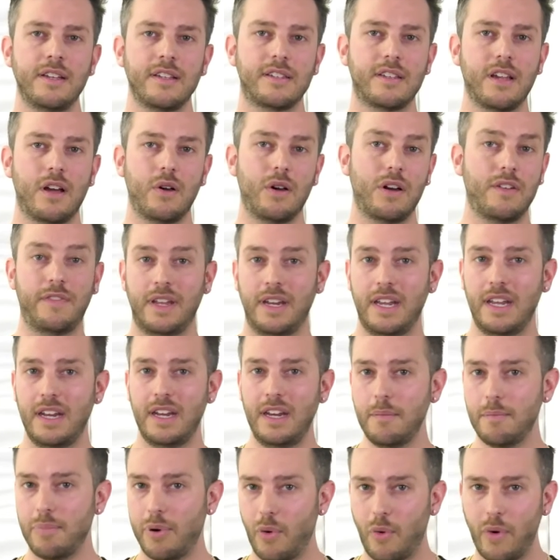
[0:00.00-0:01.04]
So if at
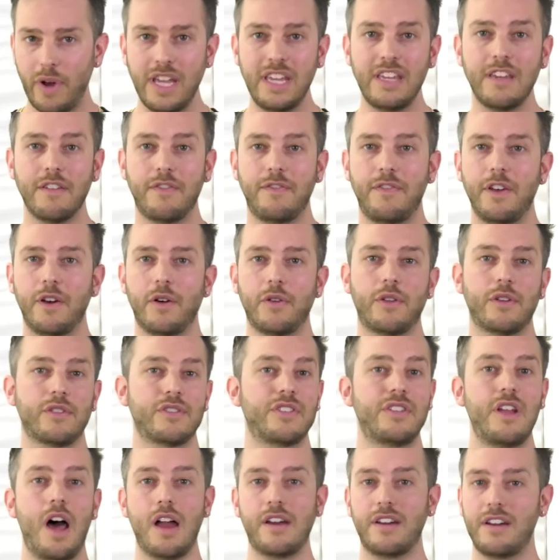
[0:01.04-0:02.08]
any point you feel
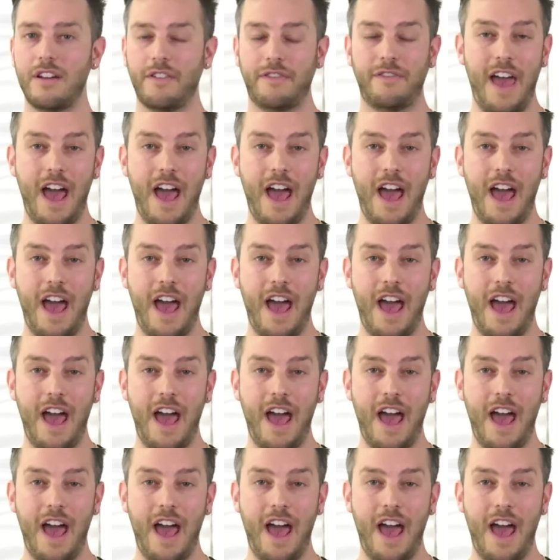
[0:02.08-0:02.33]
there's not enough